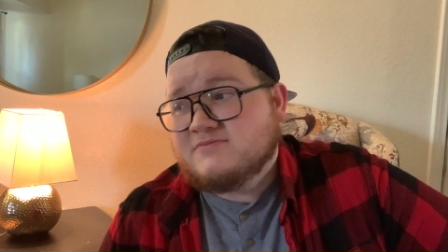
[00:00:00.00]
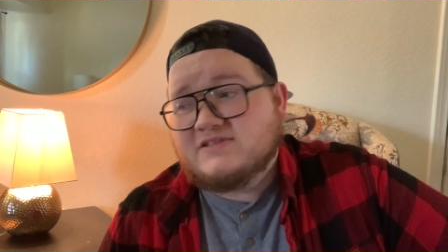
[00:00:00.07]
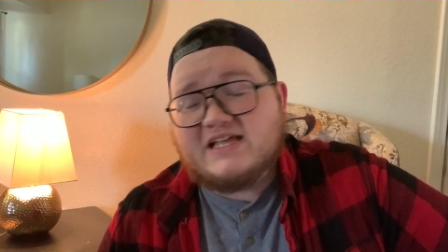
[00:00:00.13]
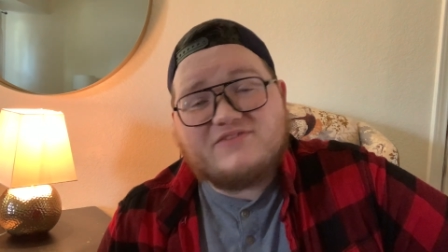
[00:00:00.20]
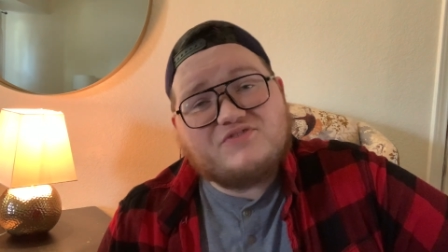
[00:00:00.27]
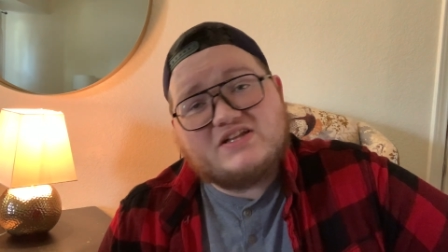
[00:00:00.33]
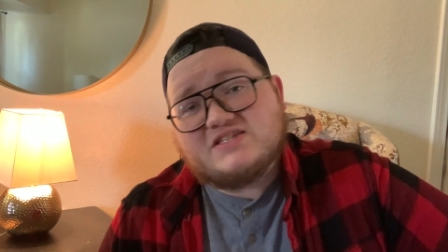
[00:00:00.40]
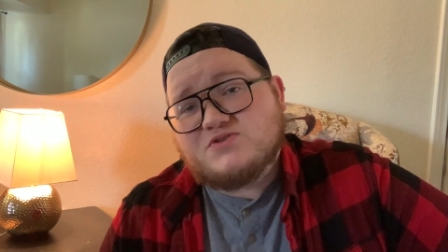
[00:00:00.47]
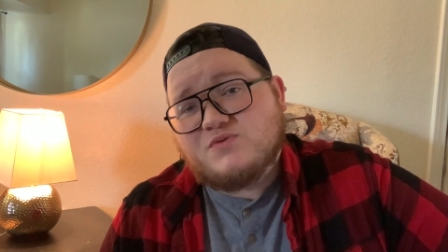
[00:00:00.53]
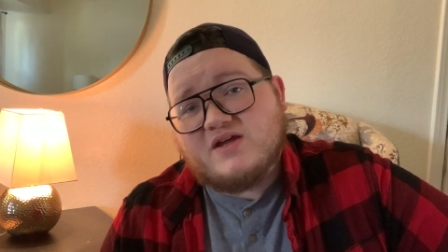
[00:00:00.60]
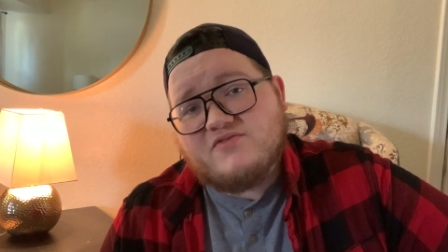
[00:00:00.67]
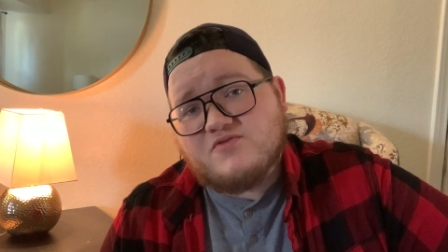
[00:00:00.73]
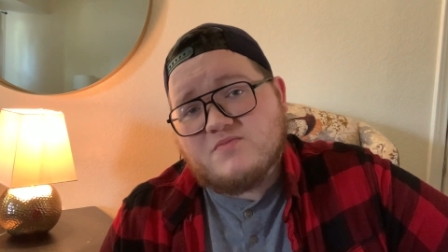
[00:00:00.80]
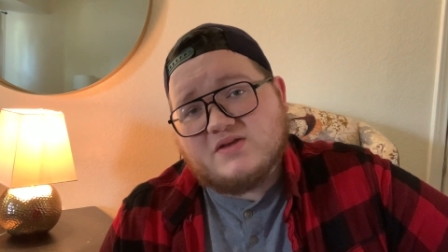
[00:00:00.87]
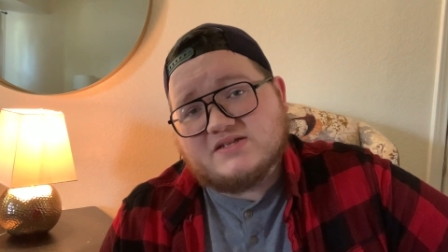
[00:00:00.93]
life gets away
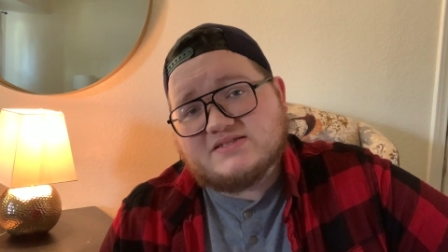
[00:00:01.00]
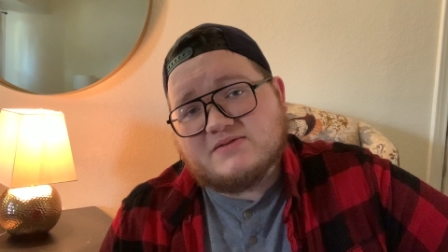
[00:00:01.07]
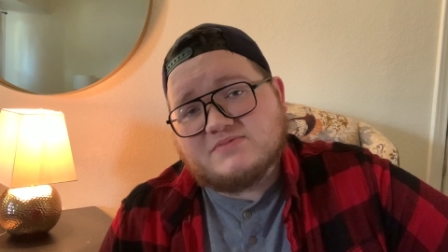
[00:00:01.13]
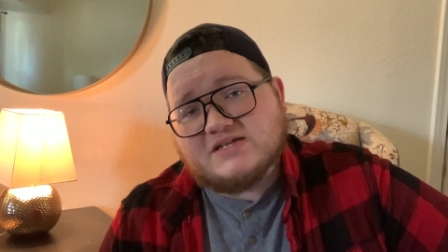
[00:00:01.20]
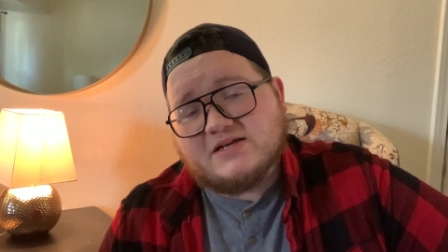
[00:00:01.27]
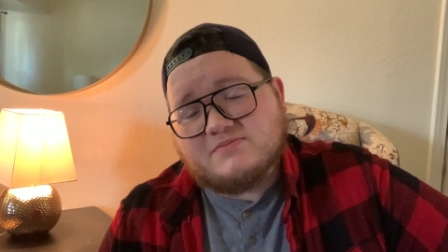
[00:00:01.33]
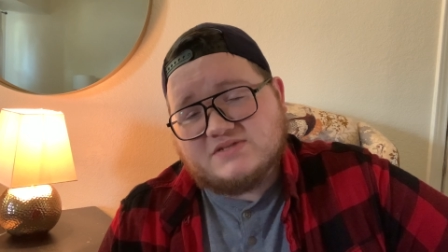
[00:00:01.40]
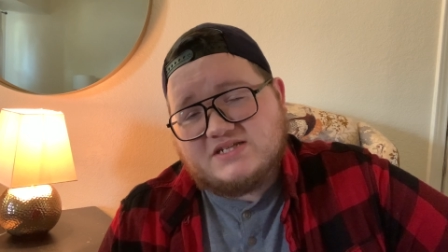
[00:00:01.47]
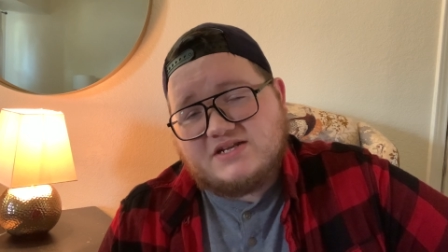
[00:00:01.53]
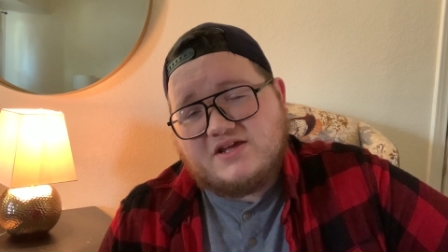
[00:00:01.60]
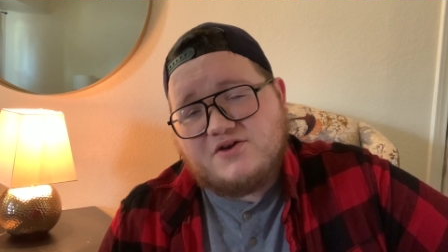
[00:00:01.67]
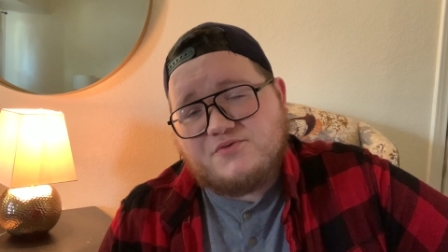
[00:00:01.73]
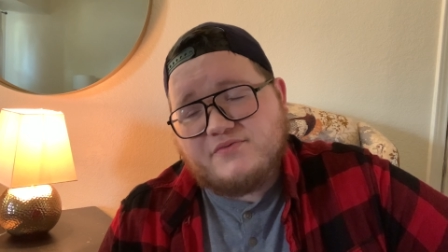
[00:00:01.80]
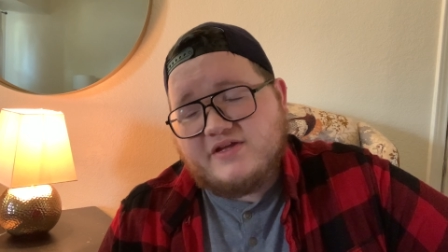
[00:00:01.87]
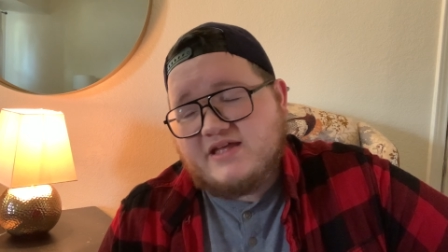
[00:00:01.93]
from you sometimes, you know?